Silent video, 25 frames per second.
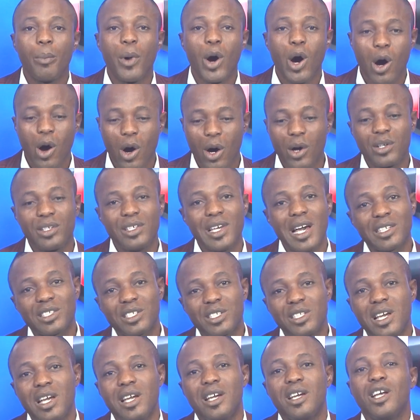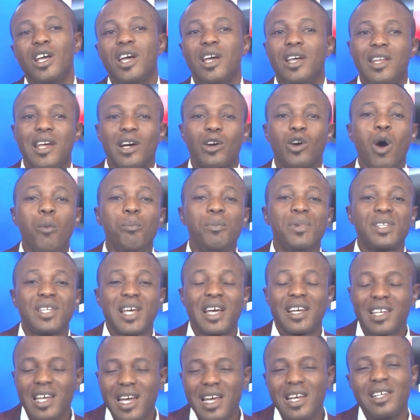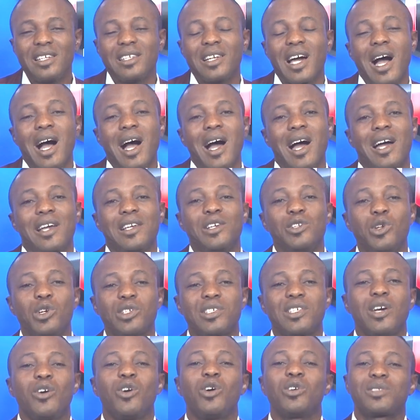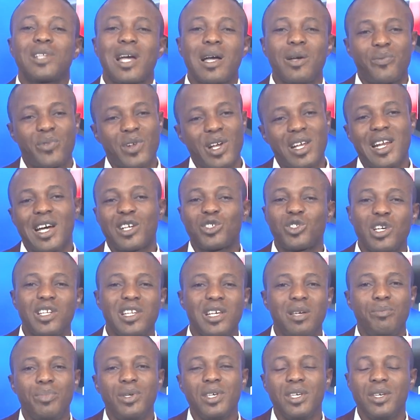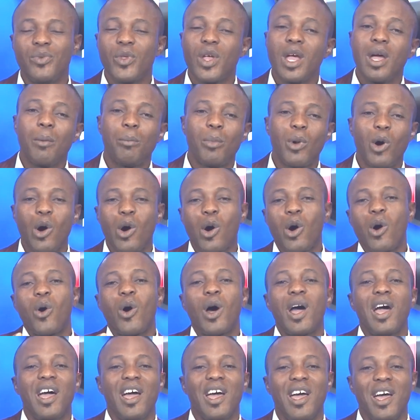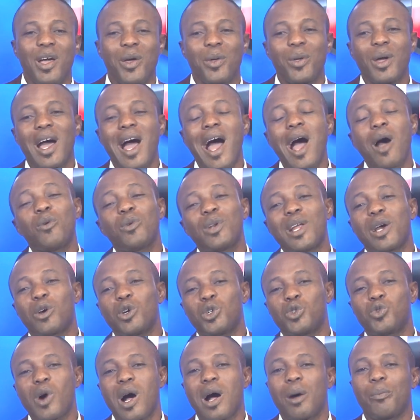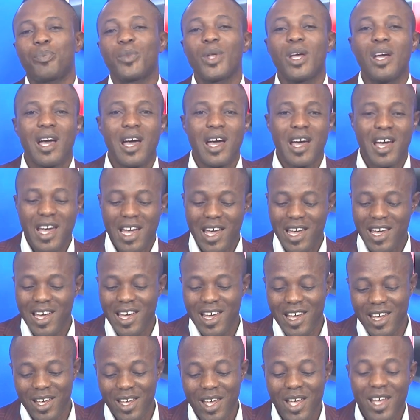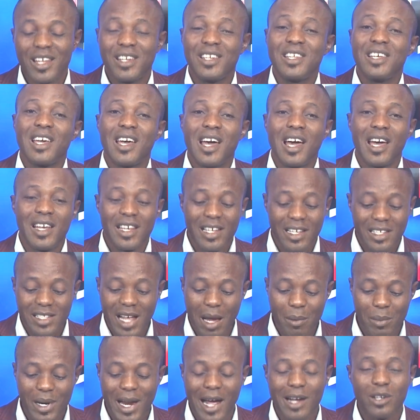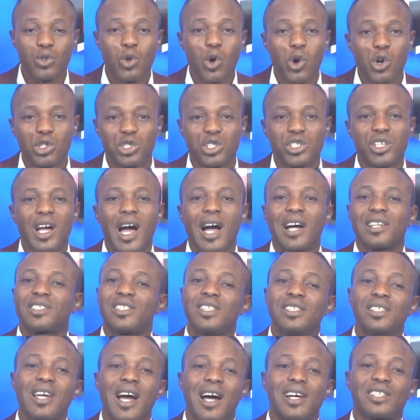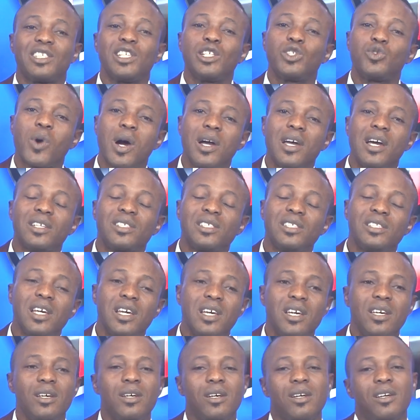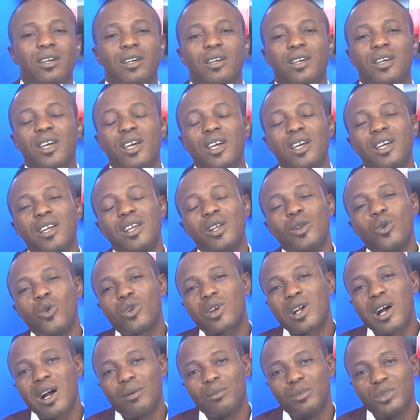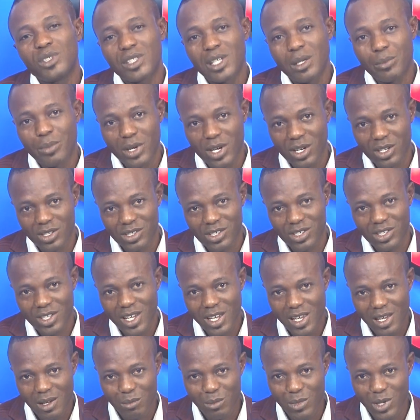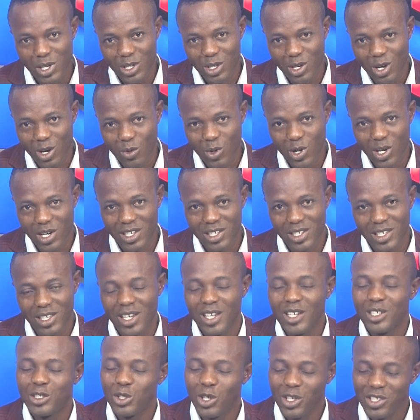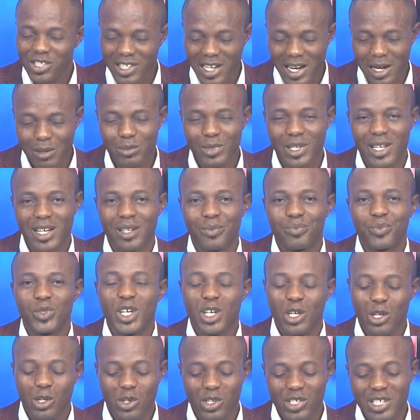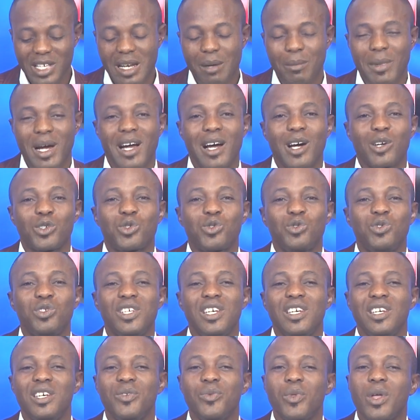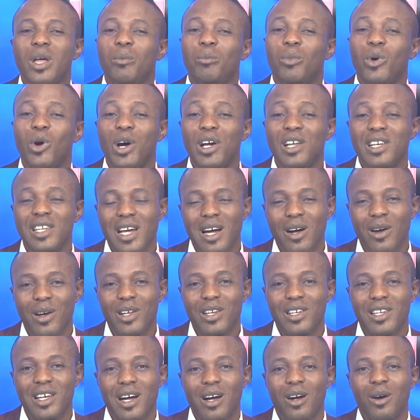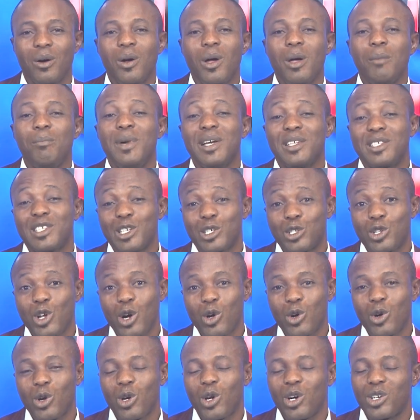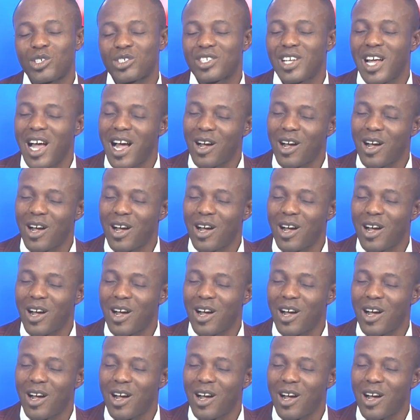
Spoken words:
But yesterday, they come meet again. You know, say, old-time friend, that's where they be. But how would they go do them? The Inter Milan coach, as he do yesterday, he look at me, say, bros, may you not worry, just calm down. You know, send my house today, but anyhow, mate is not go lost.